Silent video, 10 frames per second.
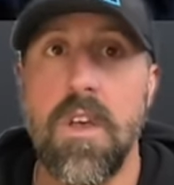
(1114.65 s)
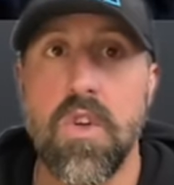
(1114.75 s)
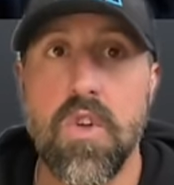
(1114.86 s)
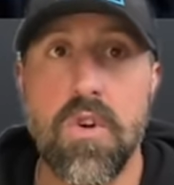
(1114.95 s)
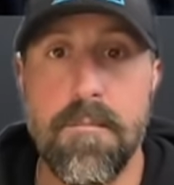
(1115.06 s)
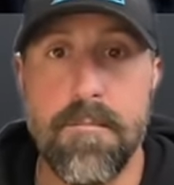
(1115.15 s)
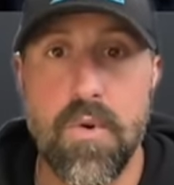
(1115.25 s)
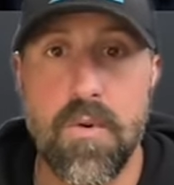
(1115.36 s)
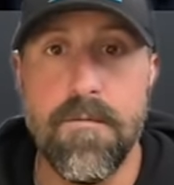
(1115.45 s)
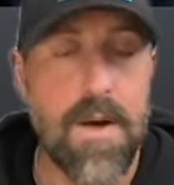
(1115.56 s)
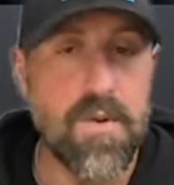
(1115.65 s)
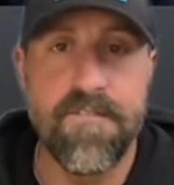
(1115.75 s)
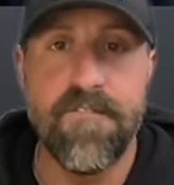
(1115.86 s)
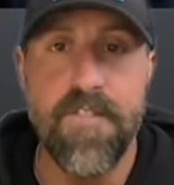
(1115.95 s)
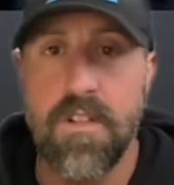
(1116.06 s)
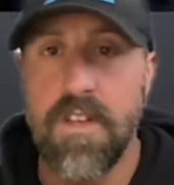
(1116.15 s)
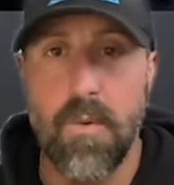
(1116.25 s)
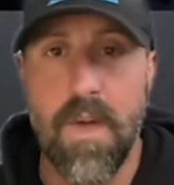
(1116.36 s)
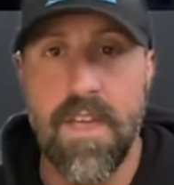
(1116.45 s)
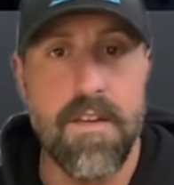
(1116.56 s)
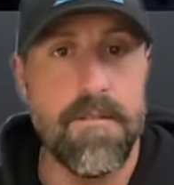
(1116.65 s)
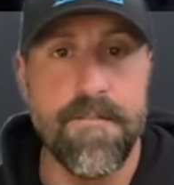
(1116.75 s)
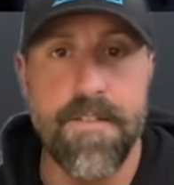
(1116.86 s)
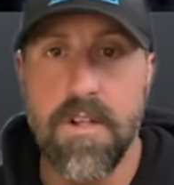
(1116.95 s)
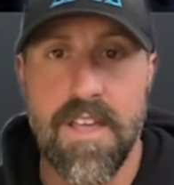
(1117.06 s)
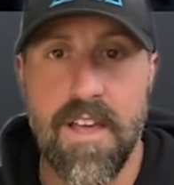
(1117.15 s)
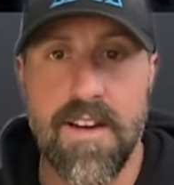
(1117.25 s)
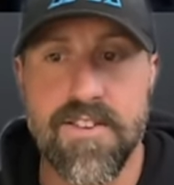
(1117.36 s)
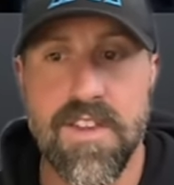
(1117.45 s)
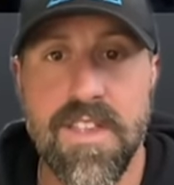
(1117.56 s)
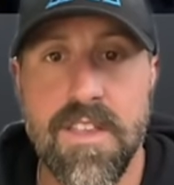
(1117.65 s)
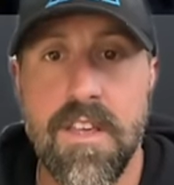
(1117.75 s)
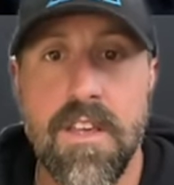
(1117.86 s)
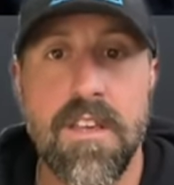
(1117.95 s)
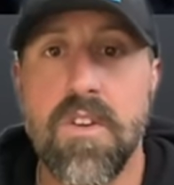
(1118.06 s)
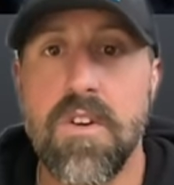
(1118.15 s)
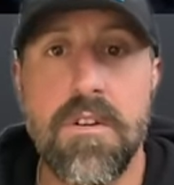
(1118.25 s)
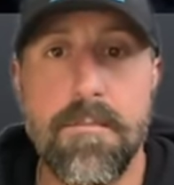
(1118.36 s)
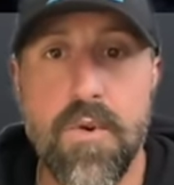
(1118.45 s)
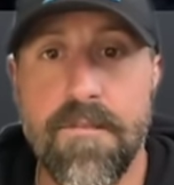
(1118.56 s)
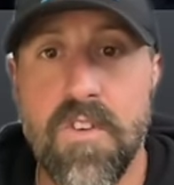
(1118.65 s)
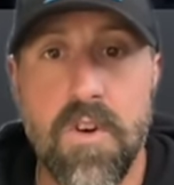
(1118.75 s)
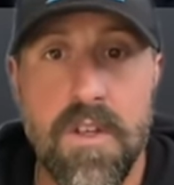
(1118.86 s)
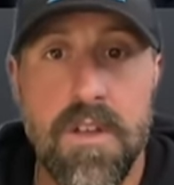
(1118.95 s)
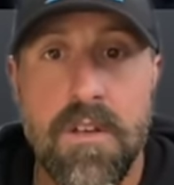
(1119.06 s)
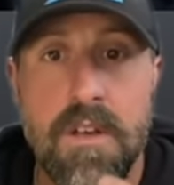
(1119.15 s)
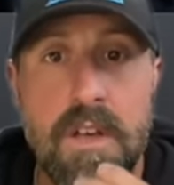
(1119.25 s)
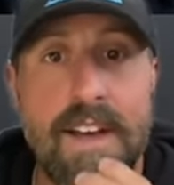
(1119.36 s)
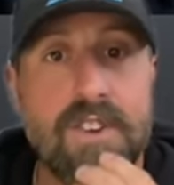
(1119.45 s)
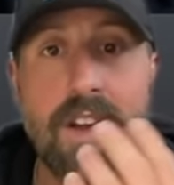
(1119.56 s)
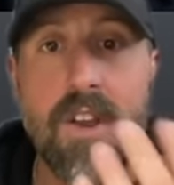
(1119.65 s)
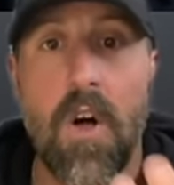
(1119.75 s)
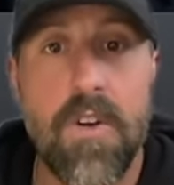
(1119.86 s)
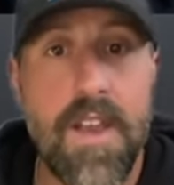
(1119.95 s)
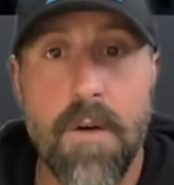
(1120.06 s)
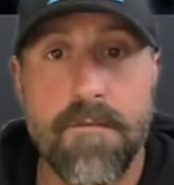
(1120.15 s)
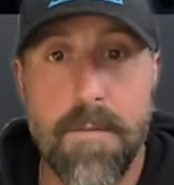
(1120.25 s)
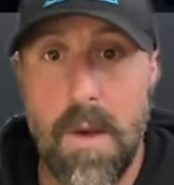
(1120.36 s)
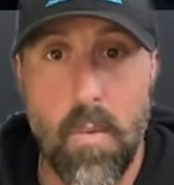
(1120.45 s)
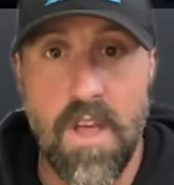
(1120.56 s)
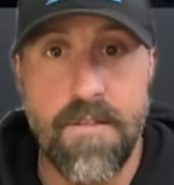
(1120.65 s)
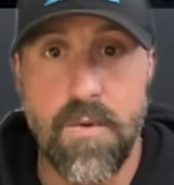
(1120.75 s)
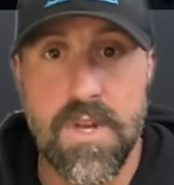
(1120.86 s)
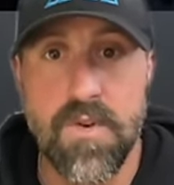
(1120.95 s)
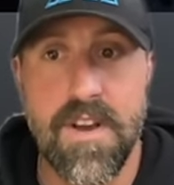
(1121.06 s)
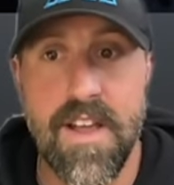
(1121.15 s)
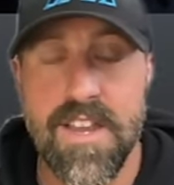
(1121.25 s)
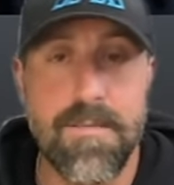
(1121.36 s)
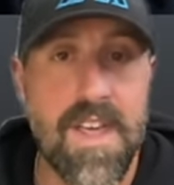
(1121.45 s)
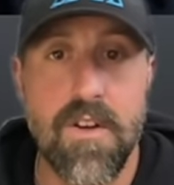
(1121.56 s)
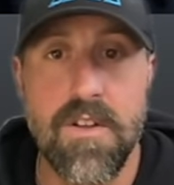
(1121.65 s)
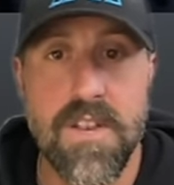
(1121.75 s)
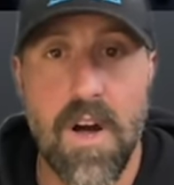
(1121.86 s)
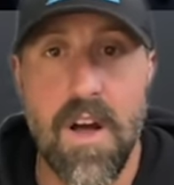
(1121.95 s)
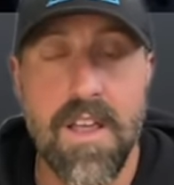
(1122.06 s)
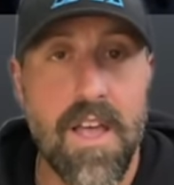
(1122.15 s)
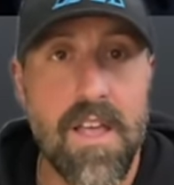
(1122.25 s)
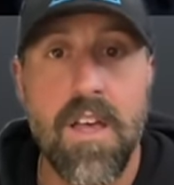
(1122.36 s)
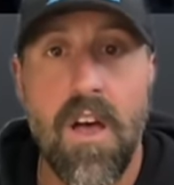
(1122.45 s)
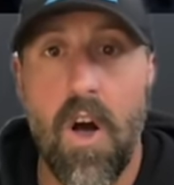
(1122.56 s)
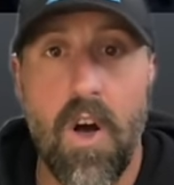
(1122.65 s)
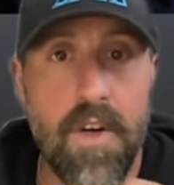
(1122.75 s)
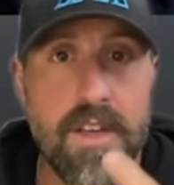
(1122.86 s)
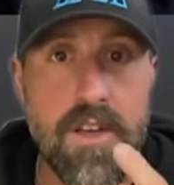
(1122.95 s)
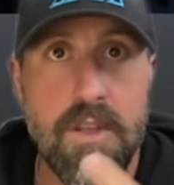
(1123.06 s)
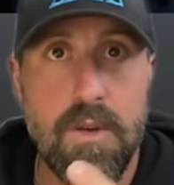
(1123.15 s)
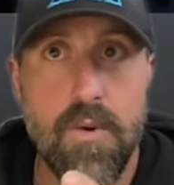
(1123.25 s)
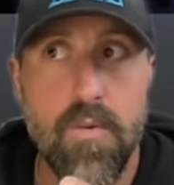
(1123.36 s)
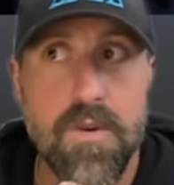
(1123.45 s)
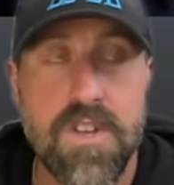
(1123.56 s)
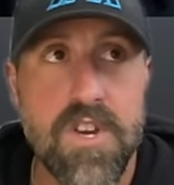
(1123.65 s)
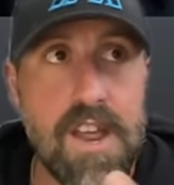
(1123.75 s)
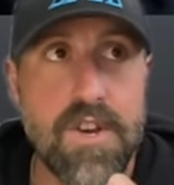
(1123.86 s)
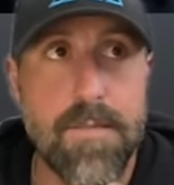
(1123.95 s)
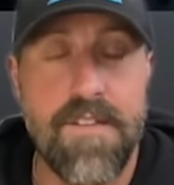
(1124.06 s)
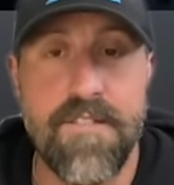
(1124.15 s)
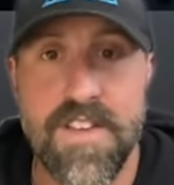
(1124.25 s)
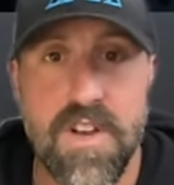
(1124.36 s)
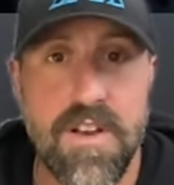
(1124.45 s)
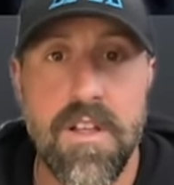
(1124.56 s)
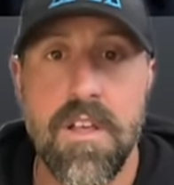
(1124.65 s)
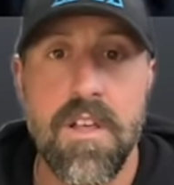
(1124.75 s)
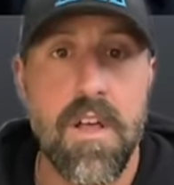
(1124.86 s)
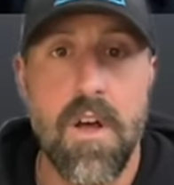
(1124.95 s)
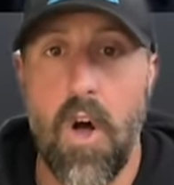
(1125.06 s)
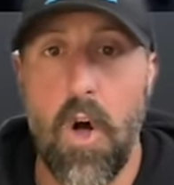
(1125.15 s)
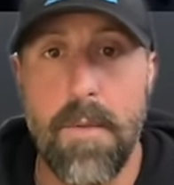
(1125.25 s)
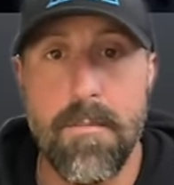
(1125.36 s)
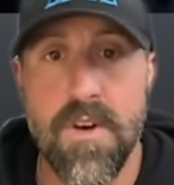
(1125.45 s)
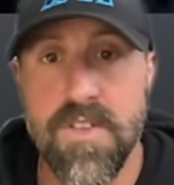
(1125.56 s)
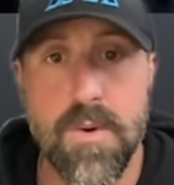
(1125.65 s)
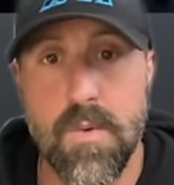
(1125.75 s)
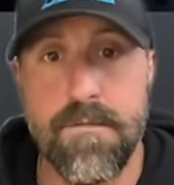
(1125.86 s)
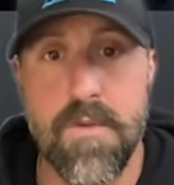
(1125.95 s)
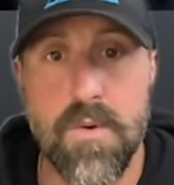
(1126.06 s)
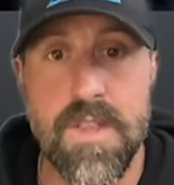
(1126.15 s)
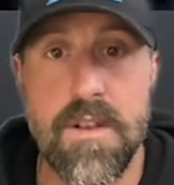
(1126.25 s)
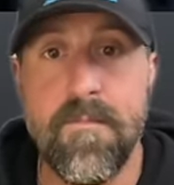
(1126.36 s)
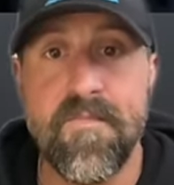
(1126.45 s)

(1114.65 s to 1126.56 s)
couldn't move. I was fully awake, fully conscious, couldn't move, couldn't. I tried calling out for my wife who was right next to me. I couldn't talk. All I could do was change my vision. All my muscles were frozen.